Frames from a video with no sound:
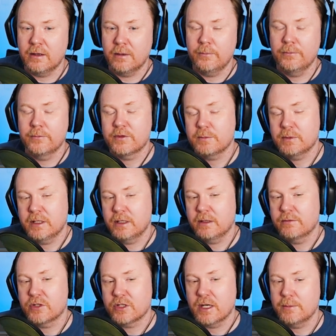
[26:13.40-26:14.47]
splitting
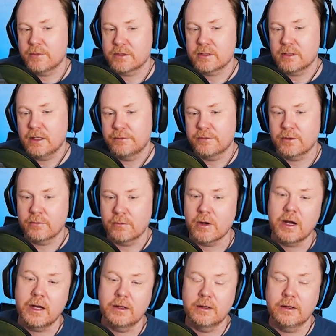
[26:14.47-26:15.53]
of shapes left and
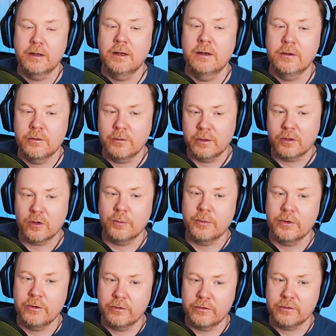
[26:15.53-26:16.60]
right and doing
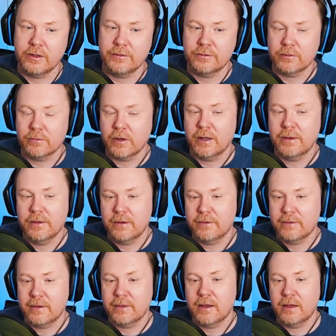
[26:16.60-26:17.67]
combos left and right and things
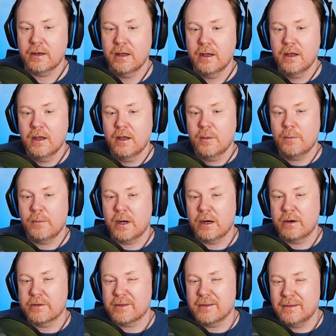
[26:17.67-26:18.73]
like that. Maya,
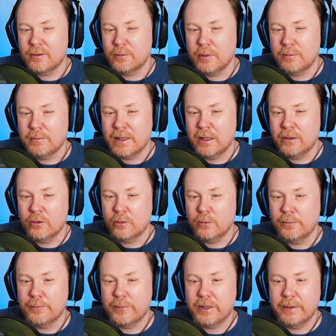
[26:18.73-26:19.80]
it's a little bit
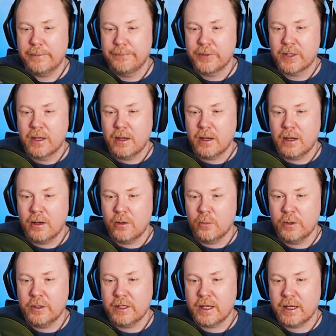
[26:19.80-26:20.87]
manual, but
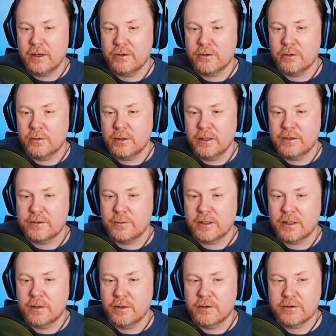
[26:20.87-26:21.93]
what you can do is we
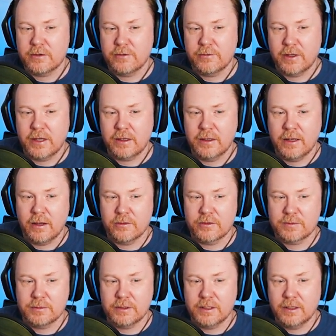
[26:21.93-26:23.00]
can sort of like now
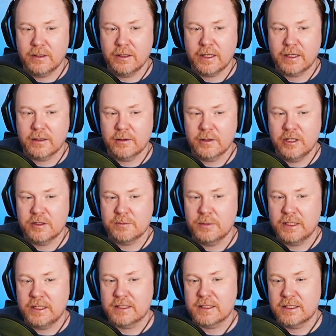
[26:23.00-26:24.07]
split like these
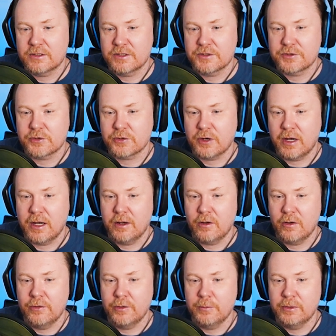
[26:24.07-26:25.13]
blinks. Let's just try it
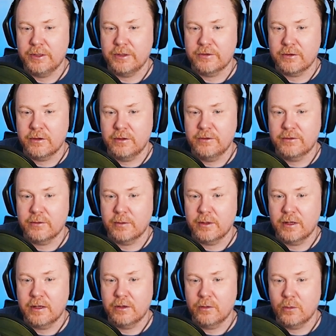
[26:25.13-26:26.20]
on the blinks only. So we're going
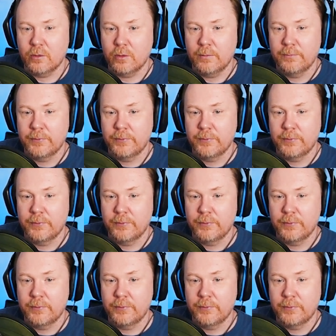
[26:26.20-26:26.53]
to ignore